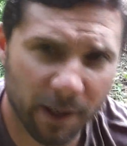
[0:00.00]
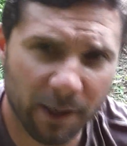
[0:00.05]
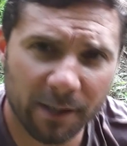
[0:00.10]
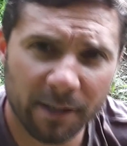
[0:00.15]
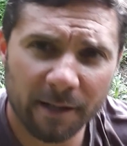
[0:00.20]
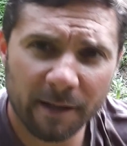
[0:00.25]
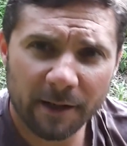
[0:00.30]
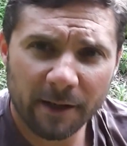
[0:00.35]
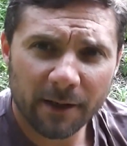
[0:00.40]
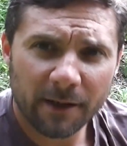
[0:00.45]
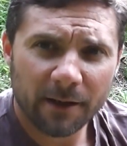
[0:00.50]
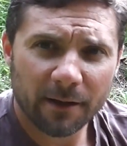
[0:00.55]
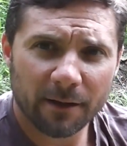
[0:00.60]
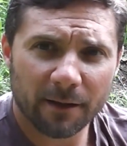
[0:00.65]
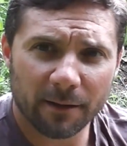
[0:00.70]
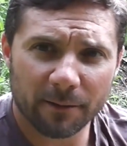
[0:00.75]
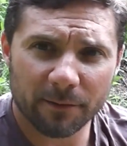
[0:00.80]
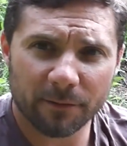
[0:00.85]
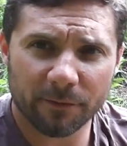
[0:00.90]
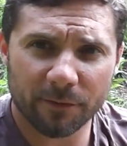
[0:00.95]
back.
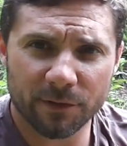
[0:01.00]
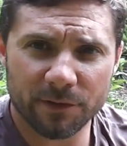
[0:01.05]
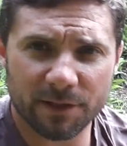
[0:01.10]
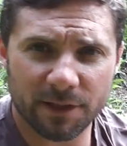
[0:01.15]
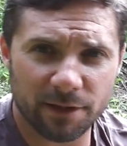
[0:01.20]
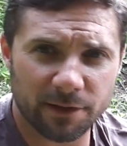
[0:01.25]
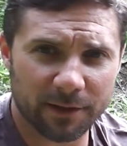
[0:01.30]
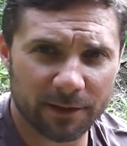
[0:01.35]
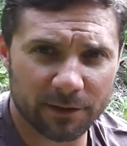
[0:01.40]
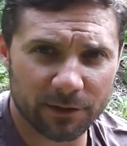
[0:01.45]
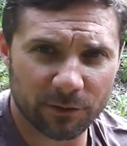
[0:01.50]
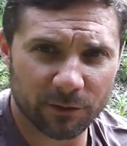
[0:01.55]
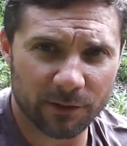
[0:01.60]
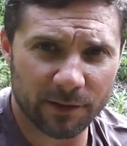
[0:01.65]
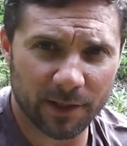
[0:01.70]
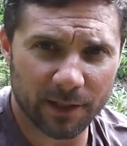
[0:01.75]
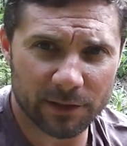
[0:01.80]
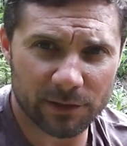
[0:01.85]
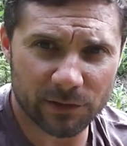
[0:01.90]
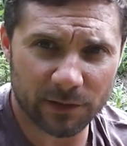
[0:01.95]
First thing I like to do
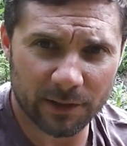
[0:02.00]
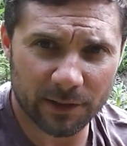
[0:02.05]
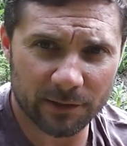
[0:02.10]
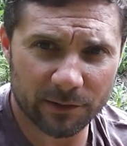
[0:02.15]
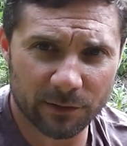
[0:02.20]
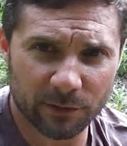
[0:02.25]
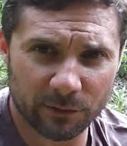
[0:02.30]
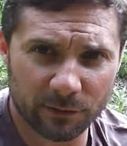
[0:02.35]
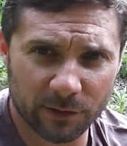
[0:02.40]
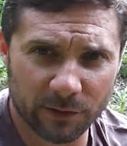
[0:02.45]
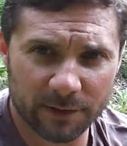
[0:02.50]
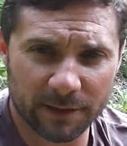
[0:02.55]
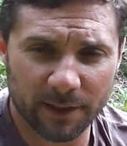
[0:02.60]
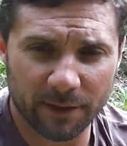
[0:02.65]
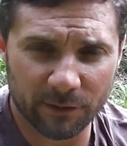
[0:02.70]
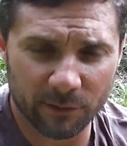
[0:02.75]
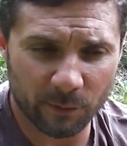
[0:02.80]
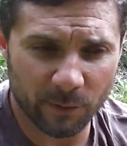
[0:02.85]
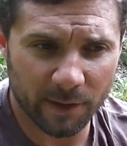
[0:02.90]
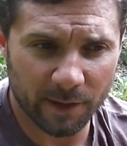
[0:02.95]
is actually to look
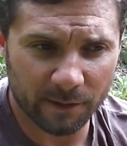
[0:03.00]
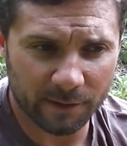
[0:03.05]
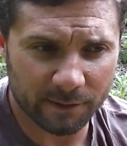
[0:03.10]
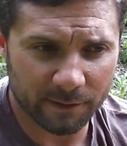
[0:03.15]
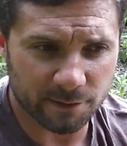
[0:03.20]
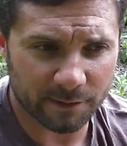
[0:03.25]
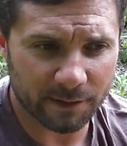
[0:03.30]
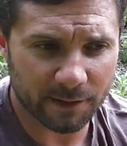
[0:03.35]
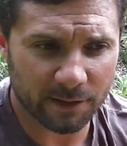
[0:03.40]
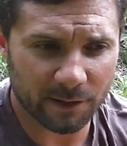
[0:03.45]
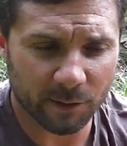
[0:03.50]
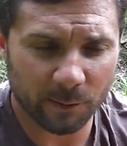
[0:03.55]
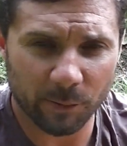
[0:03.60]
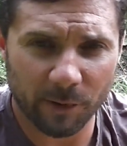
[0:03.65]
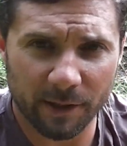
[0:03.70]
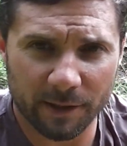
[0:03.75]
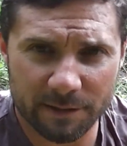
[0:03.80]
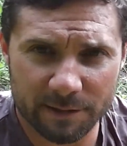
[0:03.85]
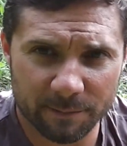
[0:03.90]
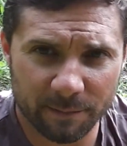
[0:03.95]
down the well and get an
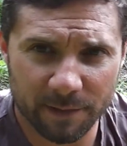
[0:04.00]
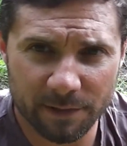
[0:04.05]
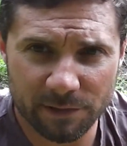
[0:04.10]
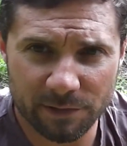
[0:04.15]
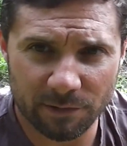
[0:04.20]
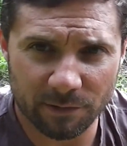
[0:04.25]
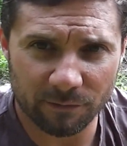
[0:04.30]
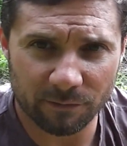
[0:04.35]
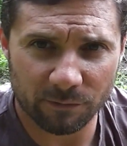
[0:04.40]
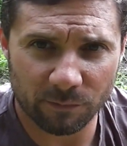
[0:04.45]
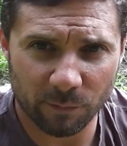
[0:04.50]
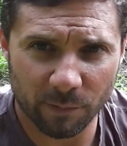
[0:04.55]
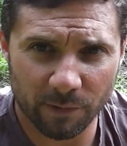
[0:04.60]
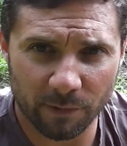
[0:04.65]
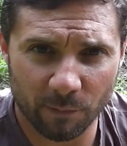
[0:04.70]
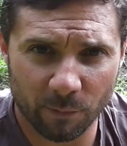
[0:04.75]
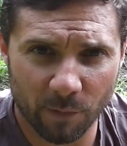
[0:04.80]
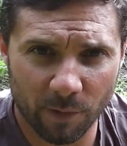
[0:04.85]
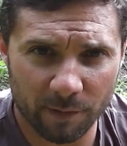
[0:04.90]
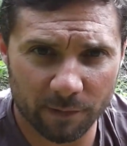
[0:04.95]
approximation of
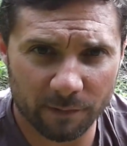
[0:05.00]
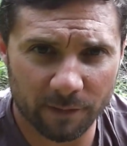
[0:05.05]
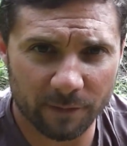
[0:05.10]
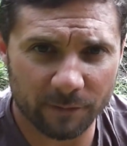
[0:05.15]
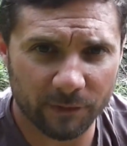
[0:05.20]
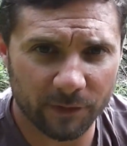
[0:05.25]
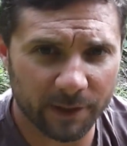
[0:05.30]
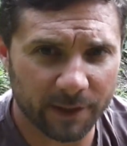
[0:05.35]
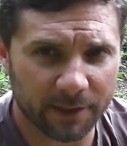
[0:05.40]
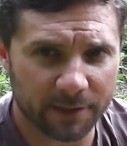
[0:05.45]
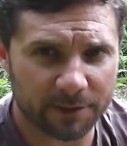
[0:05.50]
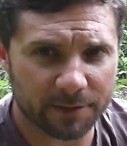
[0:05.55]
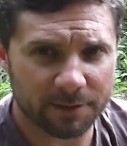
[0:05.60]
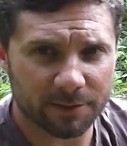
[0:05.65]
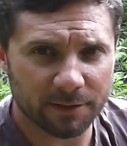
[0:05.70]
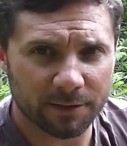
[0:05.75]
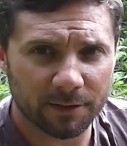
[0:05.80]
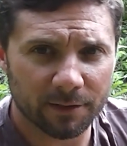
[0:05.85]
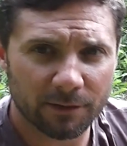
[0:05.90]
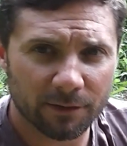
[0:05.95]
where the water level is.
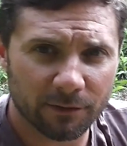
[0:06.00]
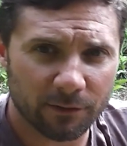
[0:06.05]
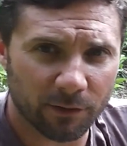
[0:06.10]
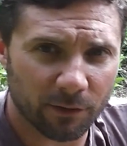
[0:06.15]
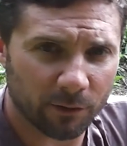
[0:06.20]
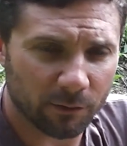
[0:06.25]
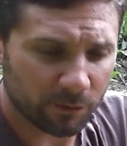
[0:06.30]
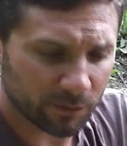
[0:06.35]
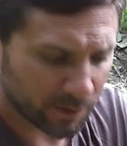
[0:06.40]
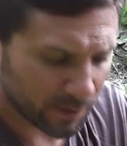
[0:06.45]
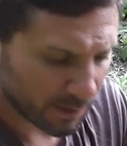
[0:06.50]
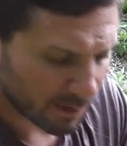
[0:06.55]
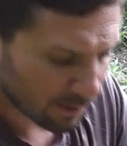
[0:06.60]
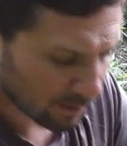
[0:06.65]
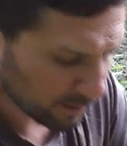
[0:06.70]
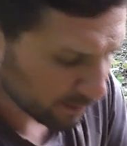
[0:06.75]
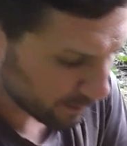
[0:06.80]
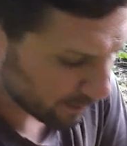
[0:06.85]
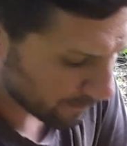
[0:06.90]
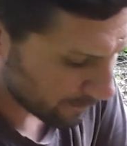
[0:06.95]
So
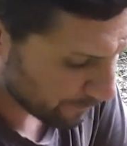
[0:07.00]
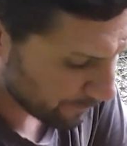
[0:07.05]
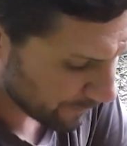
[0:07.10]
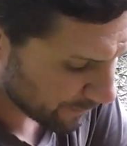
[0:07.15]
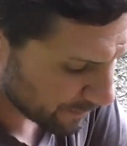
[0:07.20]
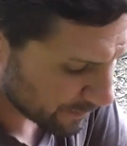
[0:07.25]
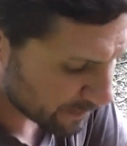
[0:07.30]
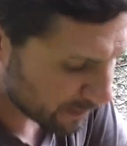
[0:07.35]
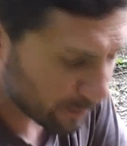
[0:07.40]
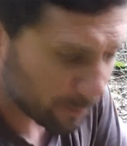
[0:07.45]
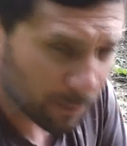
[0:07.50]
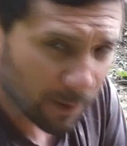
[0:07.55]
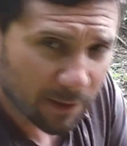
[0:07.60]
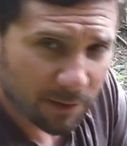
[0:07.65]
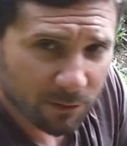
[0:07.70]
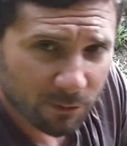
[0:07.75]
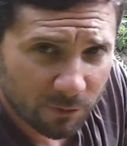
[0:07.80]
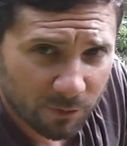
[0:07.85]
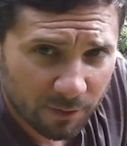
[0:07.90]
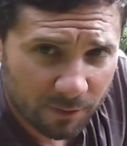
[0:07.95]
um, start by
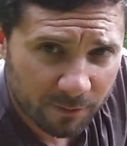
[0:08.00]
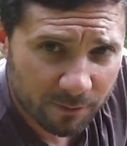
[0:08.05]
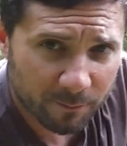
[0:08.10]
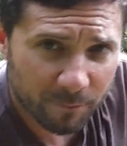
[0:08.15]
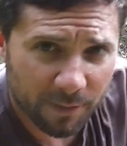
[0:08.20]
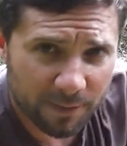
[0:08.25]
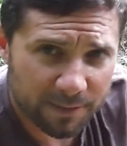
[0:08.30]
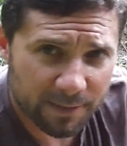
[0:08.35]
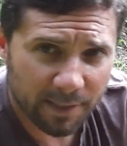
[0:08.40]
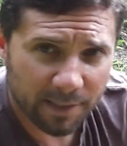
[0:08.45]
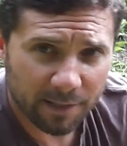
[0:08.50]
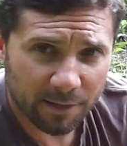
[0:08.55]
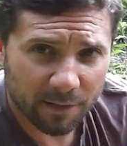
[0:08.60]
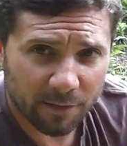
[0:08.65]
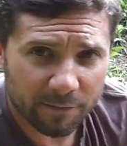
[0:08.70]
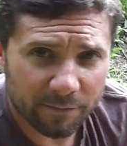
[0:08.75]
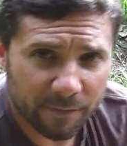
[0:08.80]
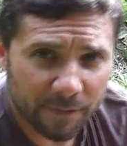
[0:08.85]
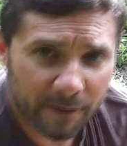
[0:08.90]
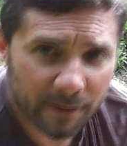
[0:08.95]
doing by taking
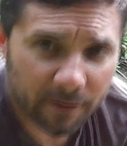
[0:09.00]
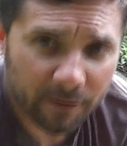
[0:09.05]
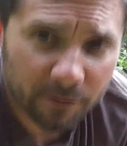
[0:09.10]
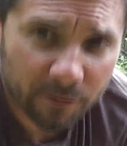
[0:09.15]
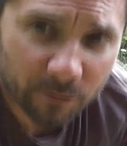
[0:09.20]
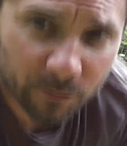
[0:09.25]
off the